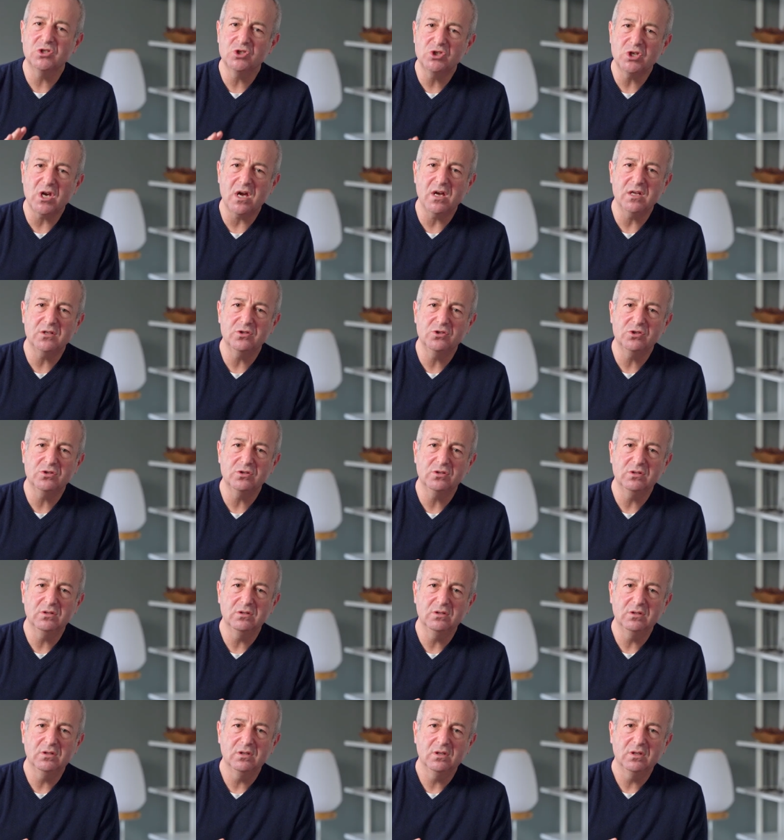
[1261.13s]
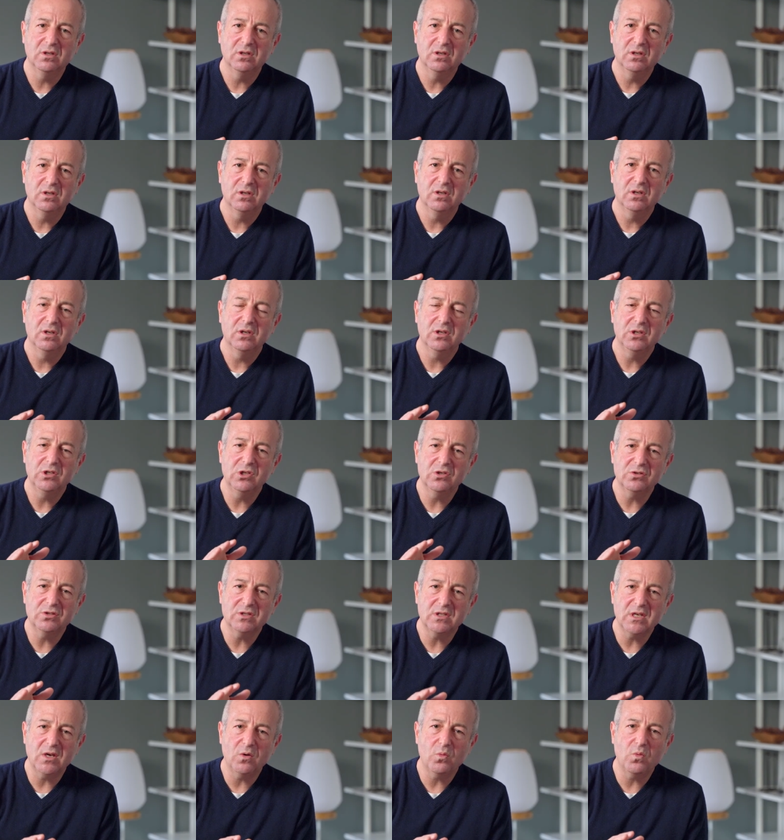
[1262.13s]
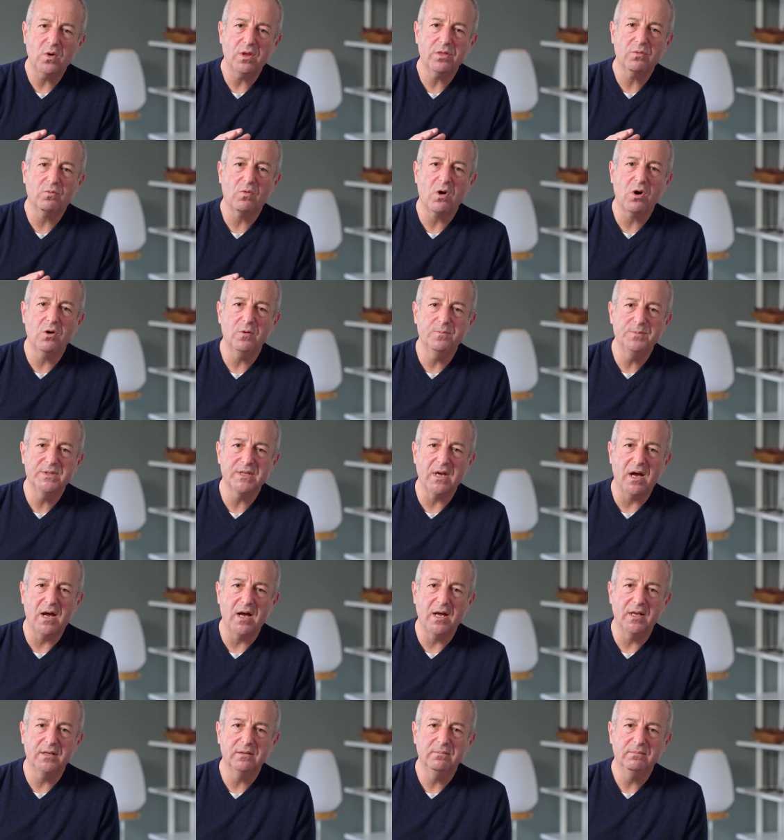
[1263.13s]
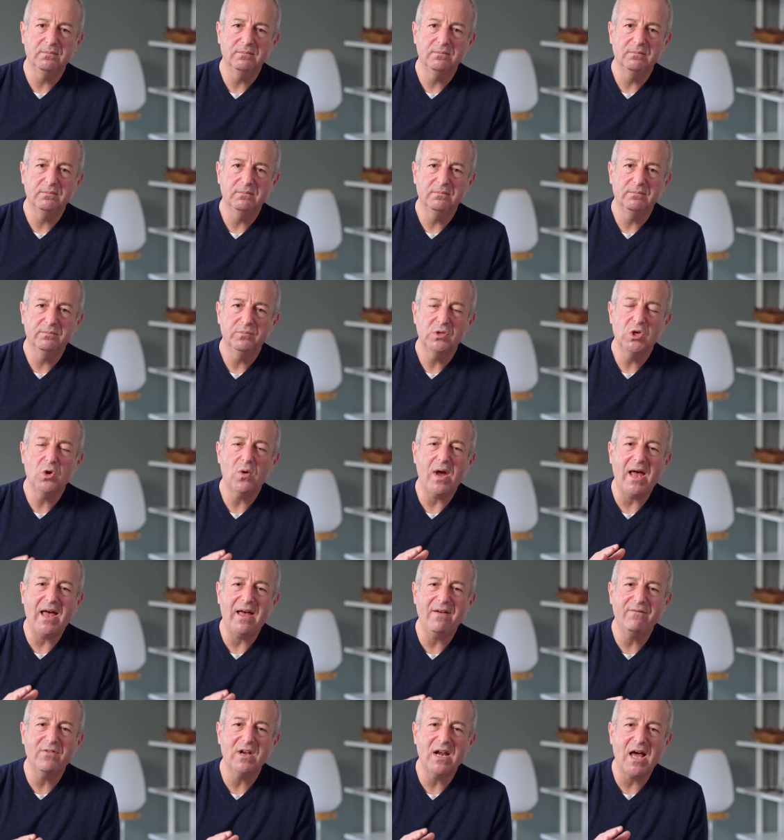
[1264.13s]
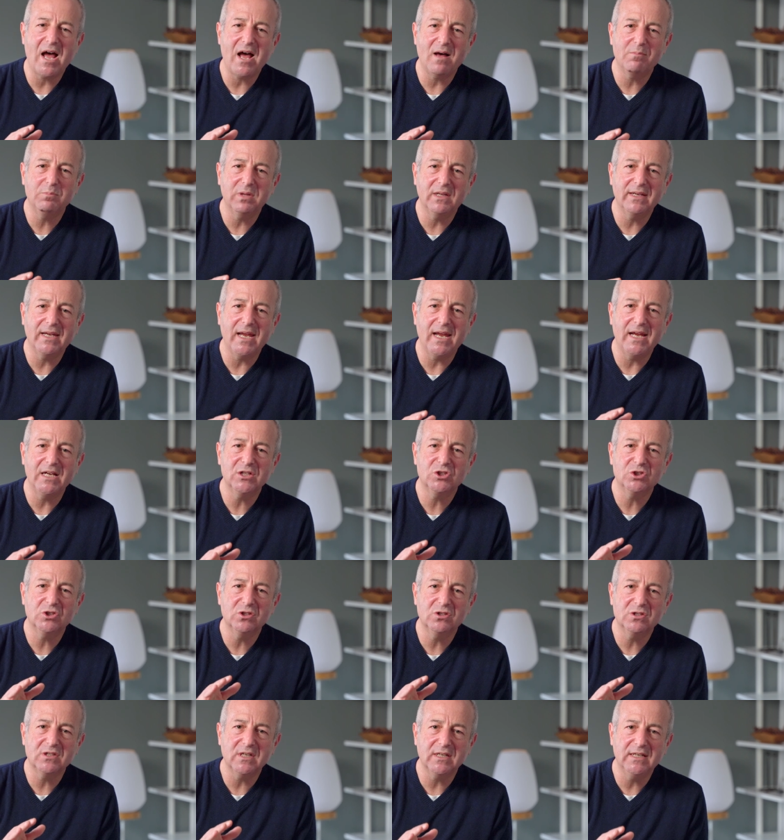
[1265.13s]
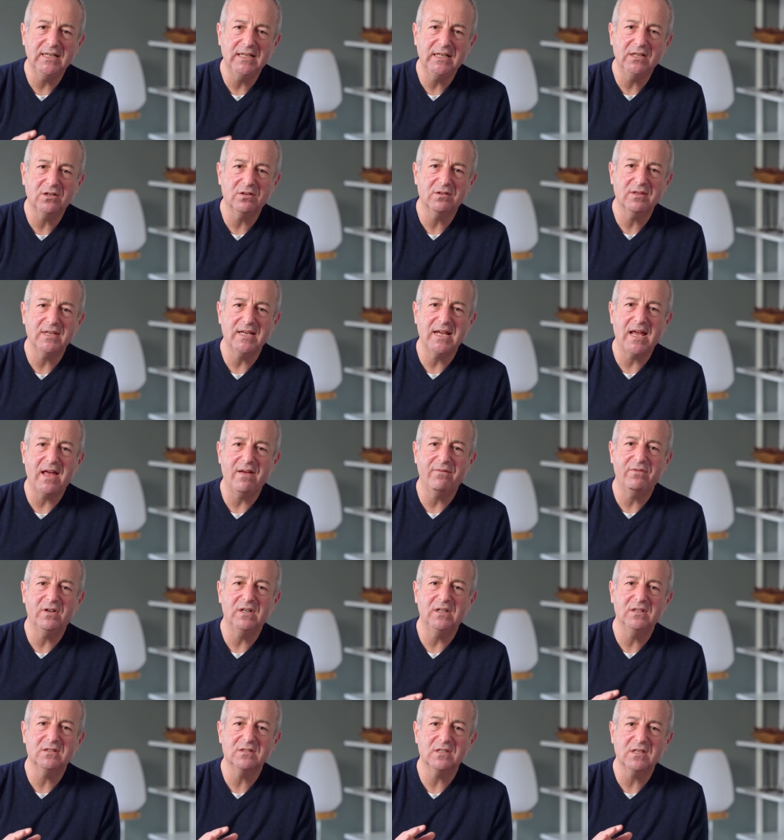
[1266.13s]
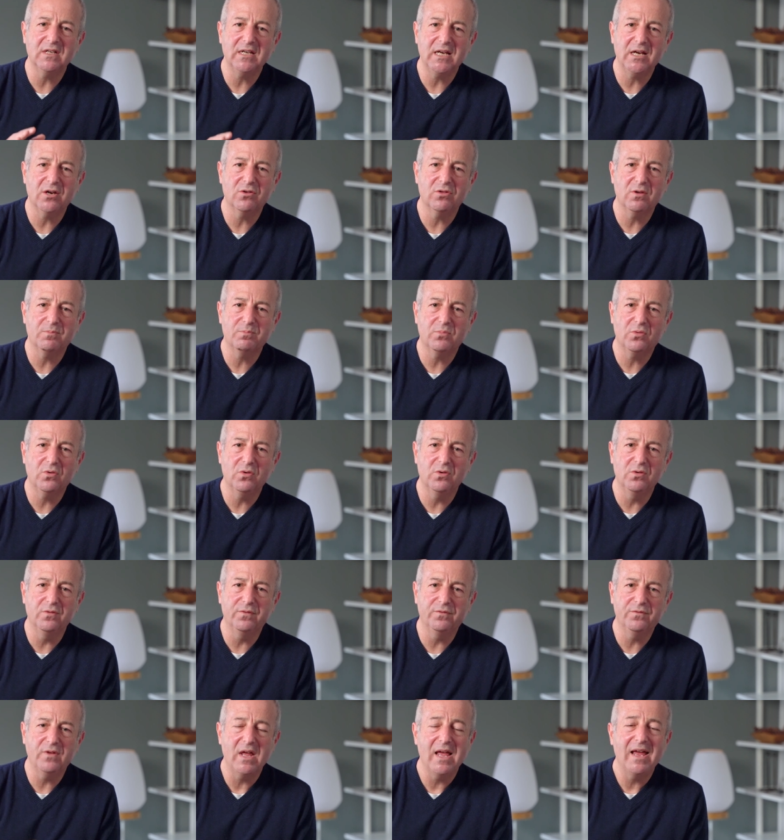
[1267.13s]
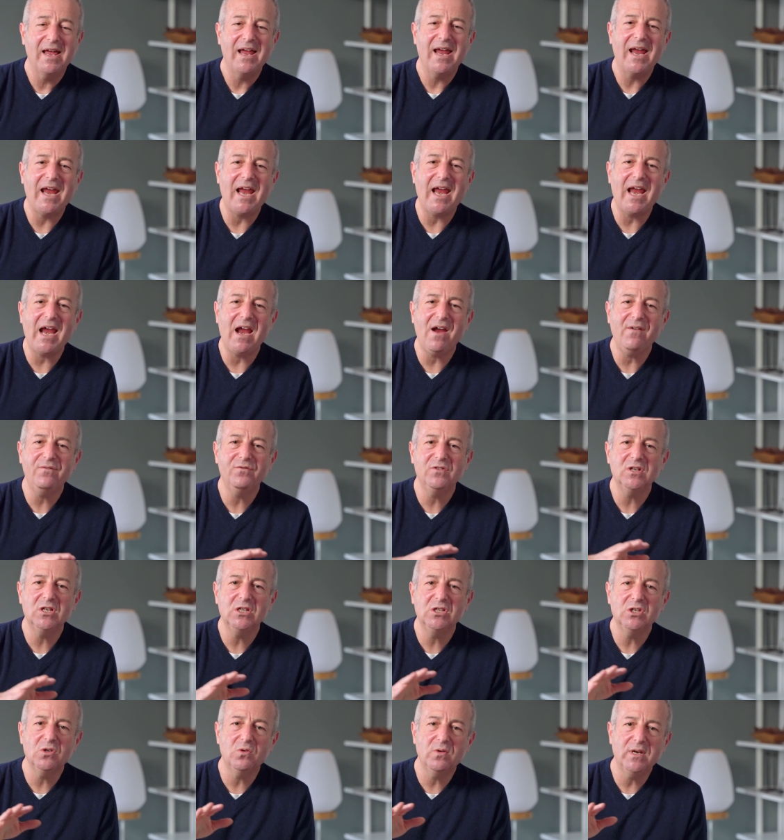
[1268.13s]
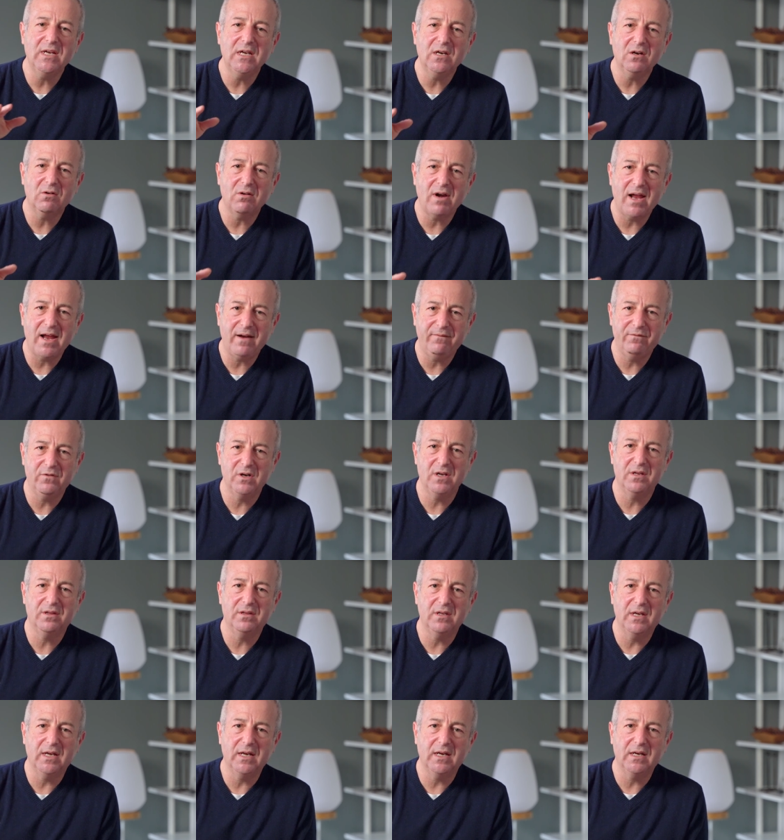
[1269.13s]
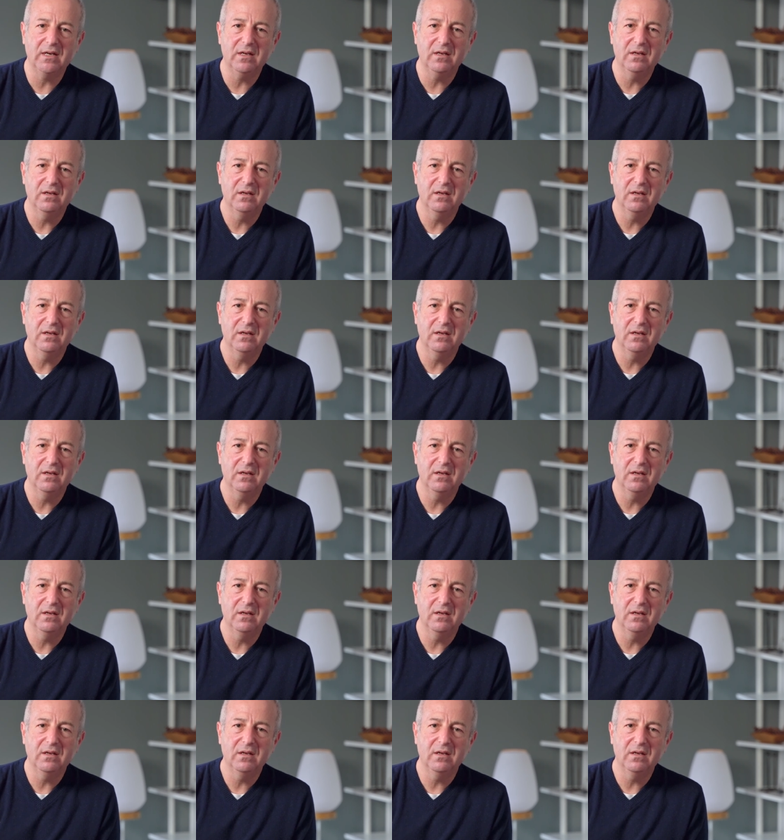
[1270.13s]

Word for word: Judge, you sit with robes on. You have an obligation to hear the evidence and hear the proof. After you hear everything,